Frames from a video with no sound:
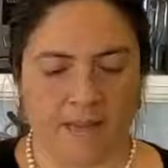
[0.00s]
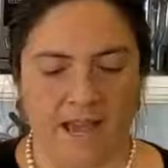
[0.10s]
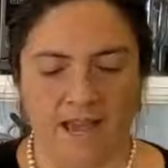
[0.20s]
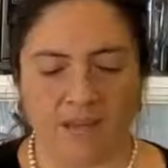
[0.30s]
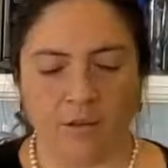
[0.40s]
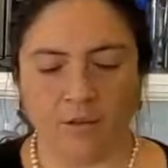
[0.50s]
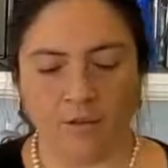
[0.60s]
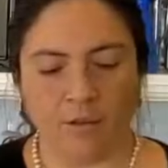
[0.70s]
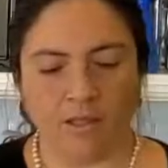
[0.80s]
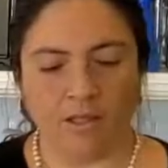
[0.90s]
I don't
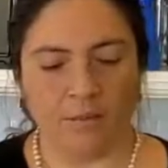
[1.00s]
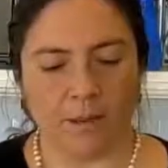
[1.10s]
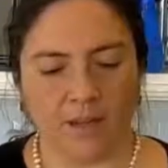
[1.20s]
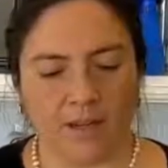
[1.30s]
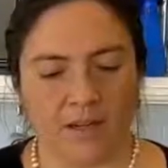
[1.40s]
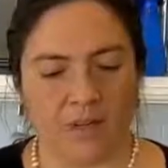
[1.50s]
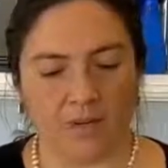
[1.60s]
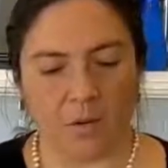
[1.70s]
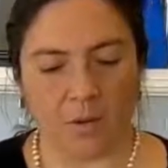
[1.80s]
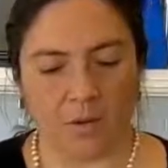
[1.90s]
work at the bakery
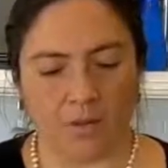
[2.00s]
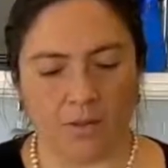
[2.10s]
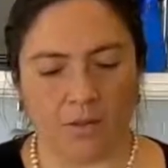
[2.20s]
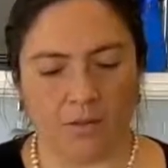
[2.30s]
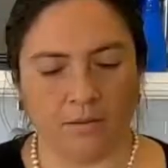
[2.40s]
of my work,